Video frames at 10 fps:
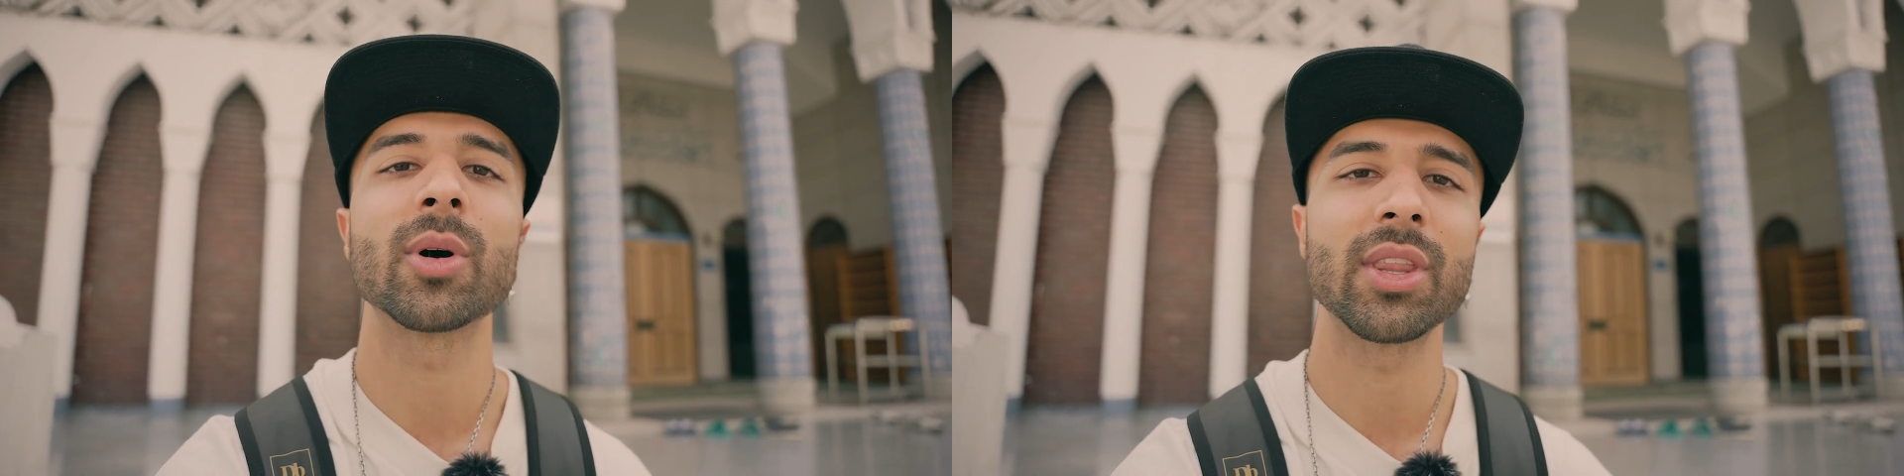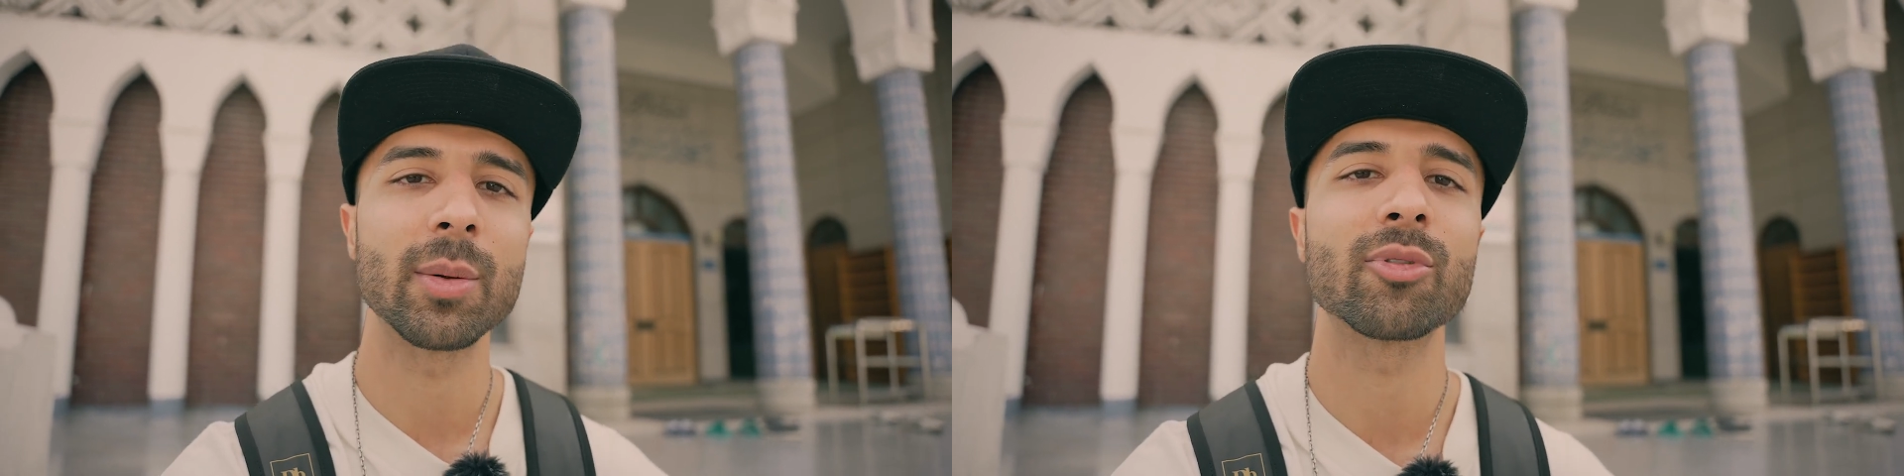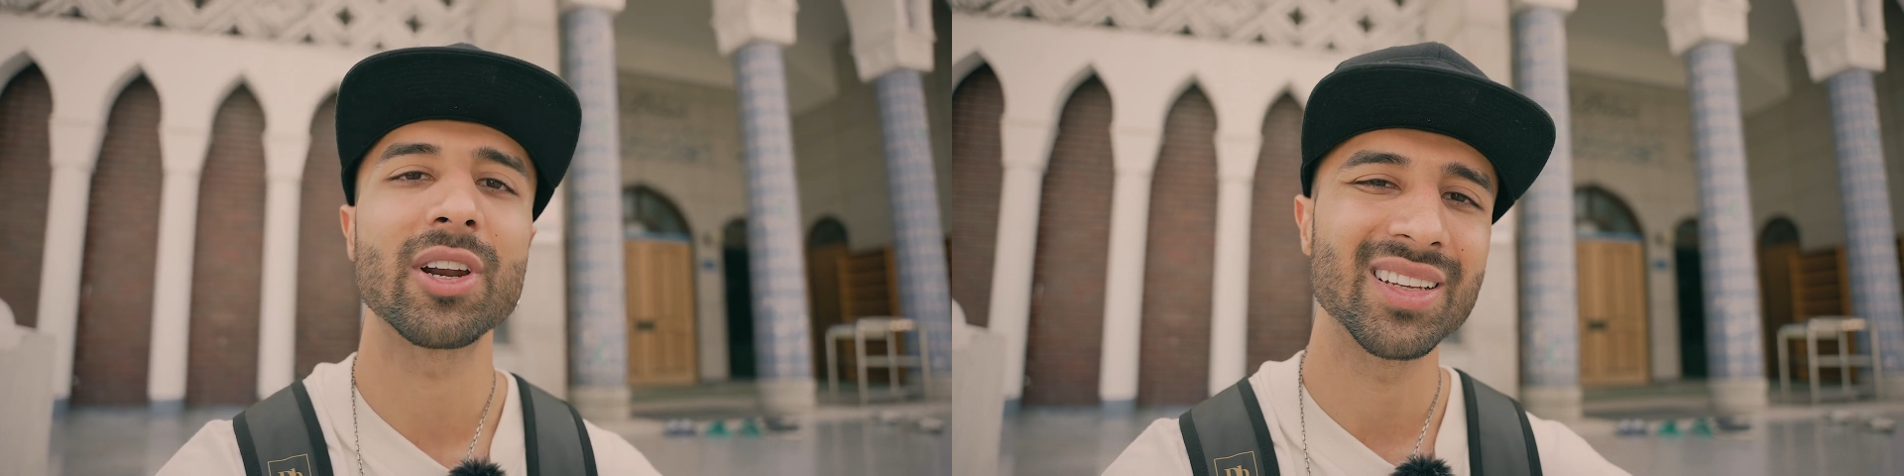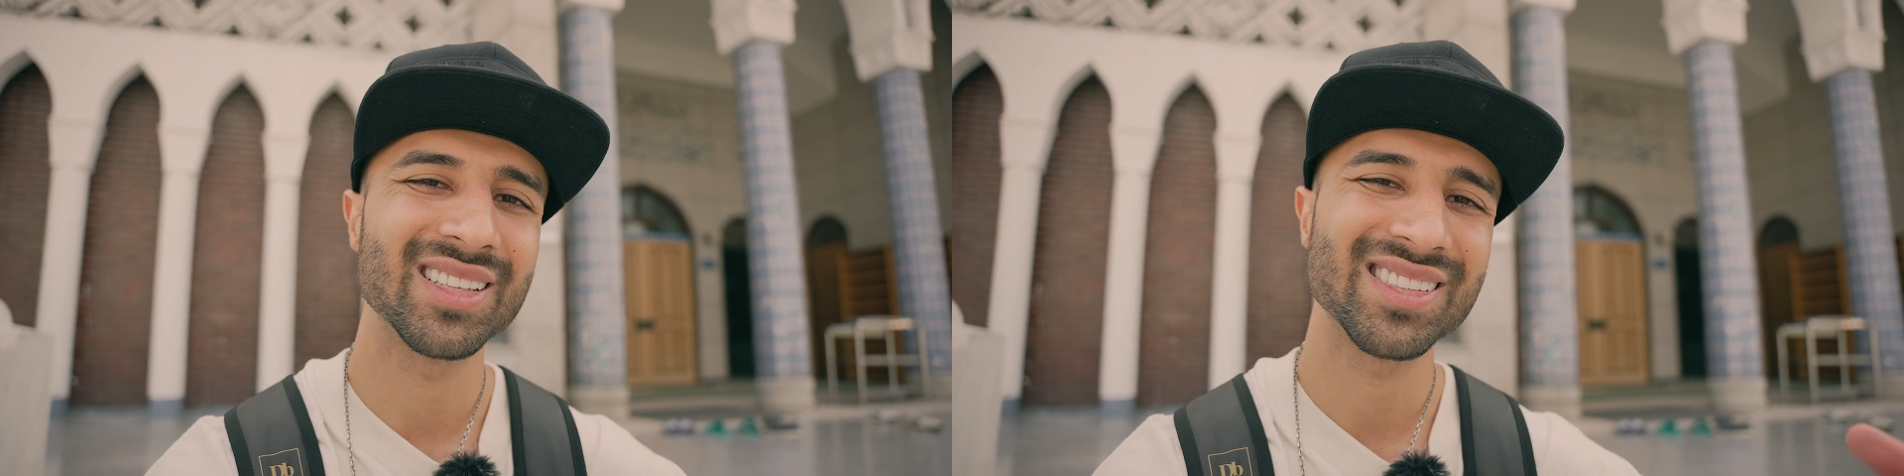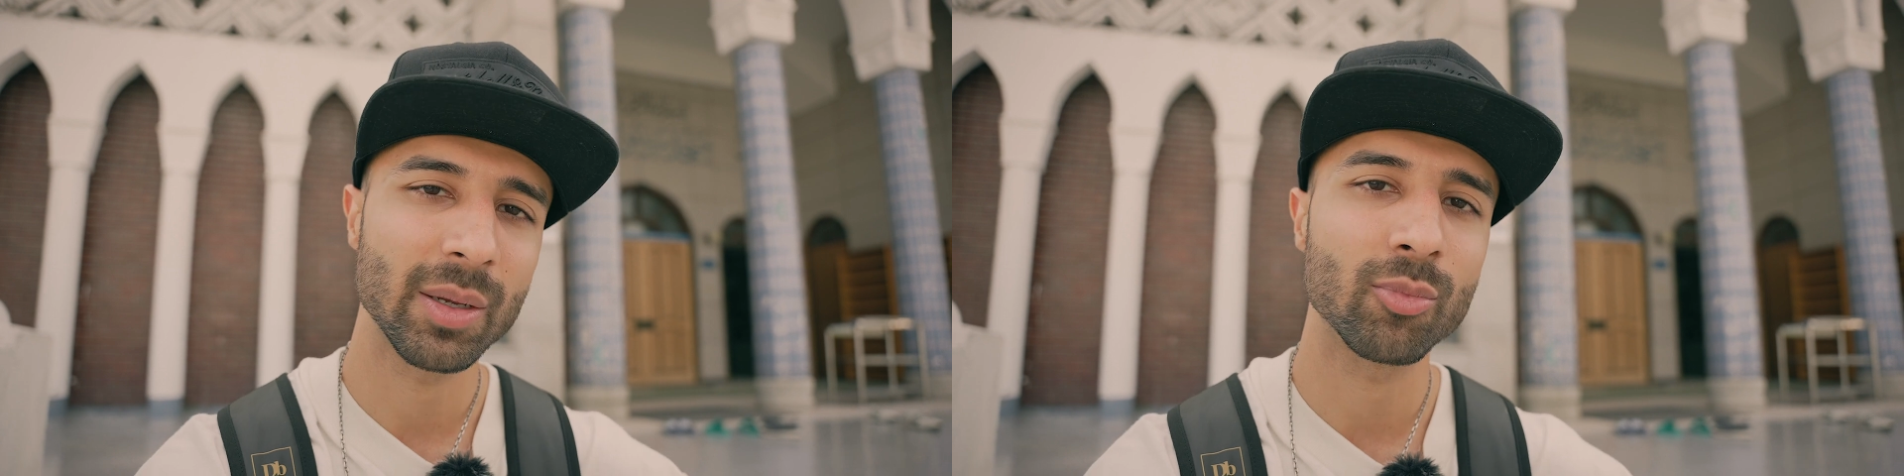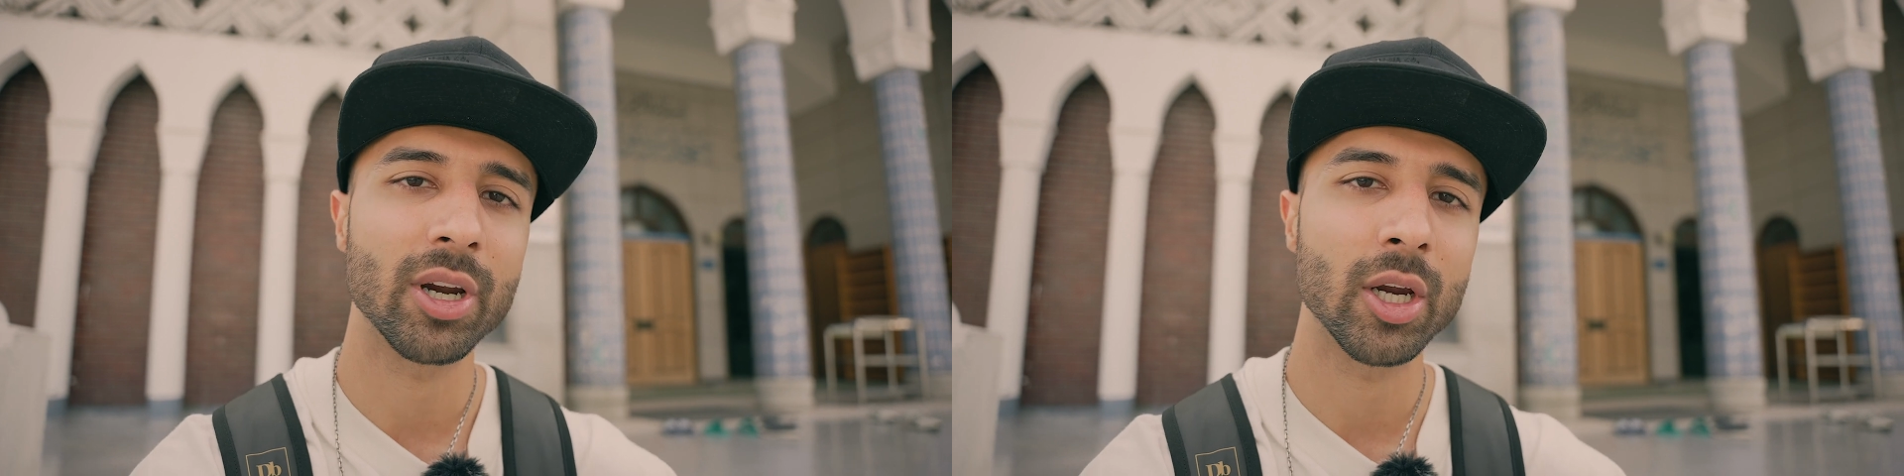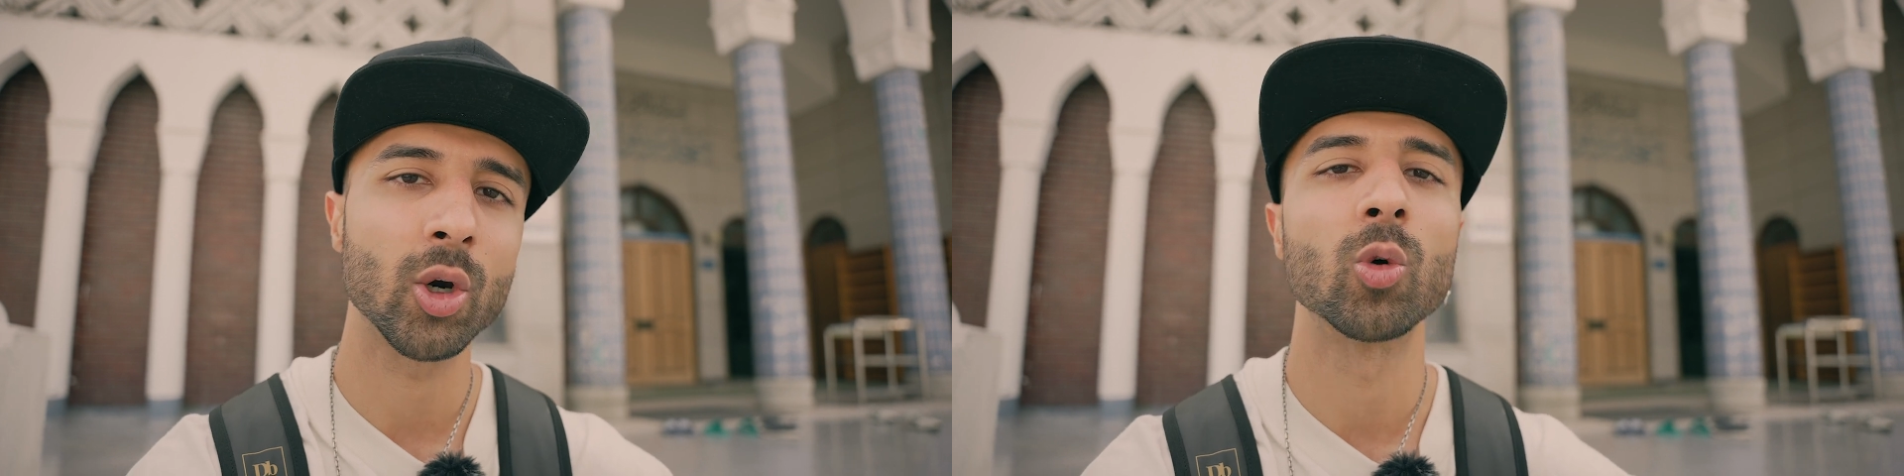but they pray in the same prayer